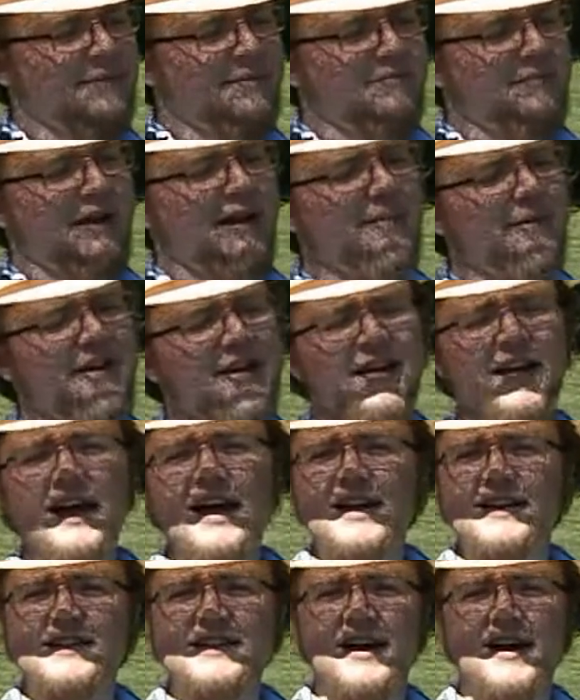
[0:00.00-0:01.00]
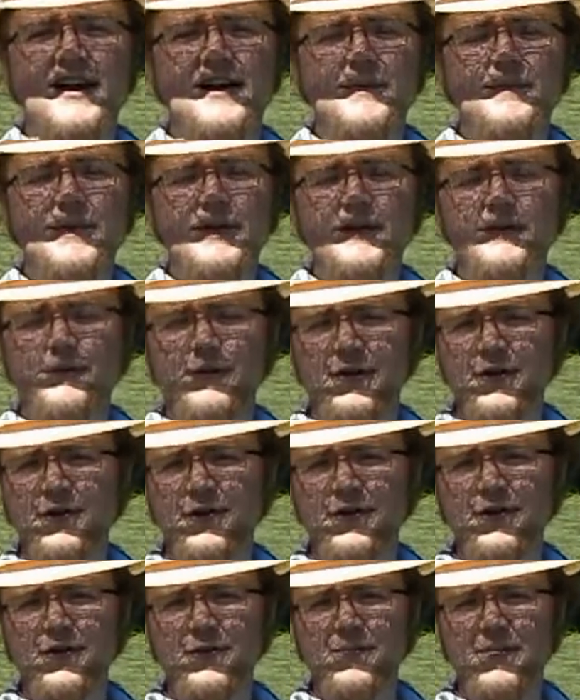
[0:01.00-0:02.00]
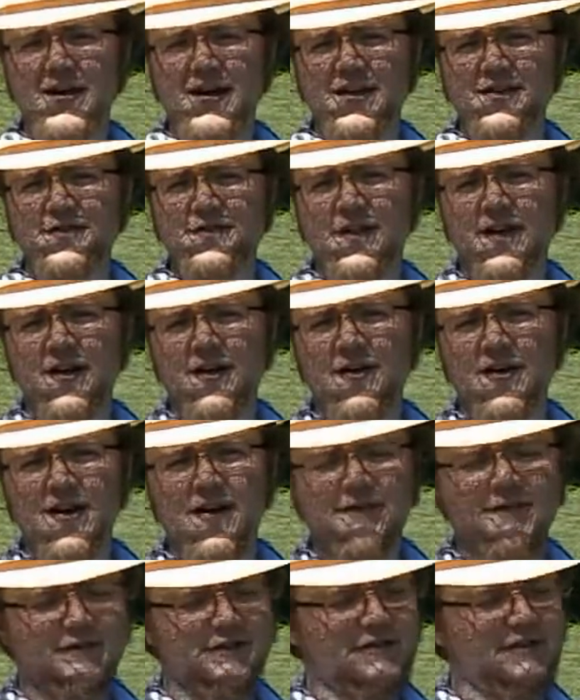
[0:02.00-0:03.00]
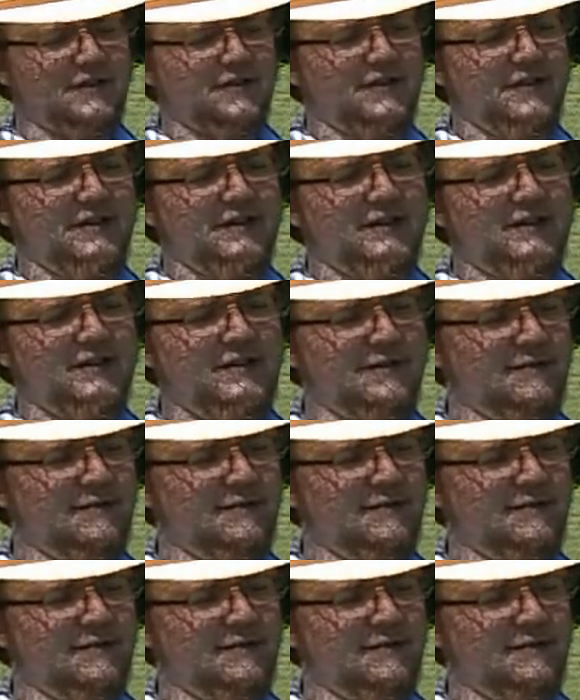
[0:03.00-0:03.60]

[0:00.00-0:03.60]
Maybe he got tired of being ridiculed by his fellow officers.